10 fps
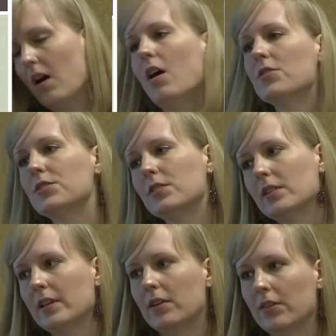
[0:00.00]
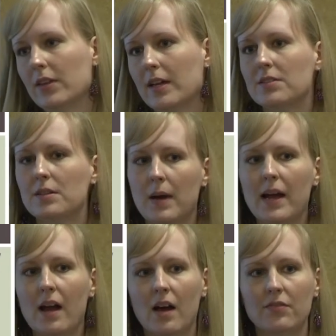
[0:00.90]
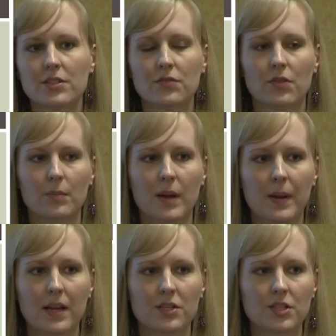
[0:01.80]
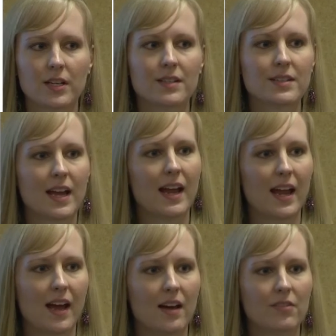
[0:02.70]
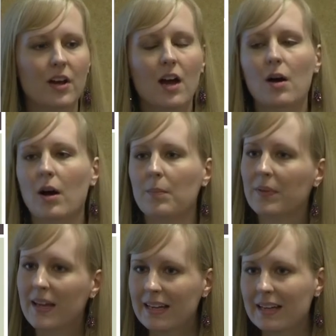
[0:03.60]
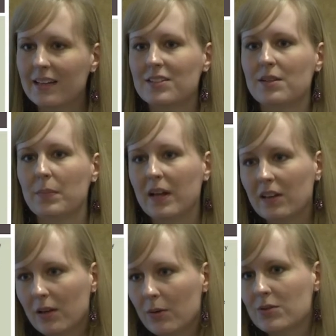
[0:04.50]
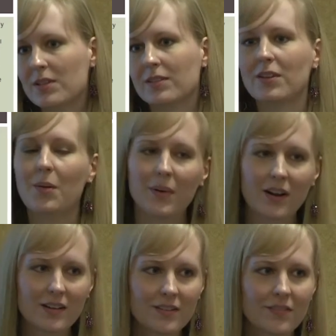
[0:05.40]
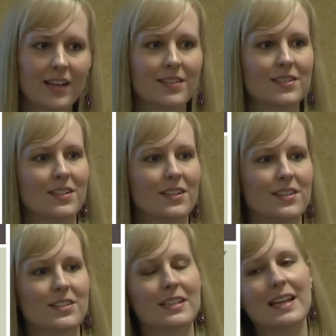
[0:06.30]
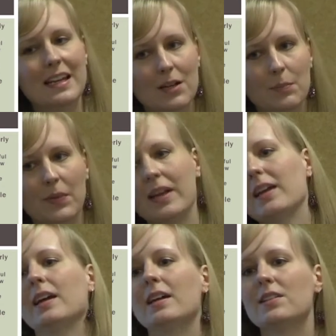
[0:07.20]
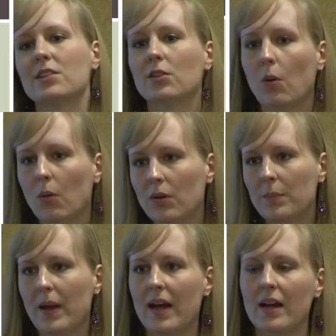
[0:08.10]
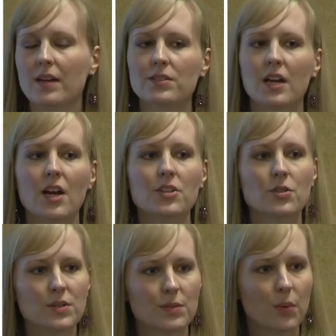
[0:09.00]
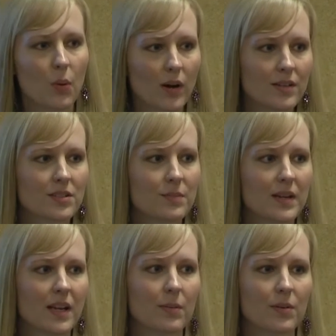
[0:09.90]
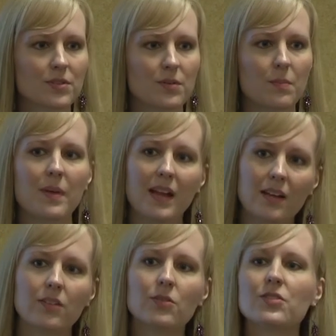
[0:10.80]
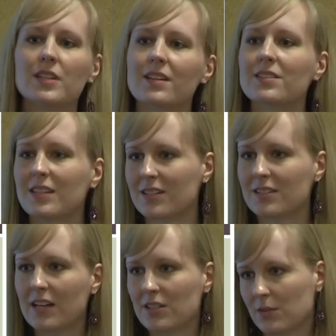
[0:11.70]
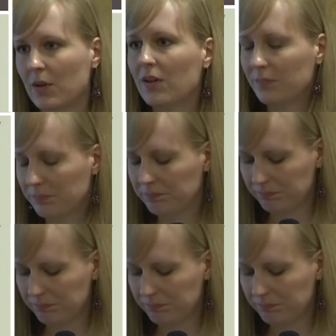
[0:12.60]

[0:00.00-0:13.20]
Also, the little things in my office for my patients, I have blankets and pillows and lumbar devices and heated blankets and cold packs. So it's important to be able to make those things accessible.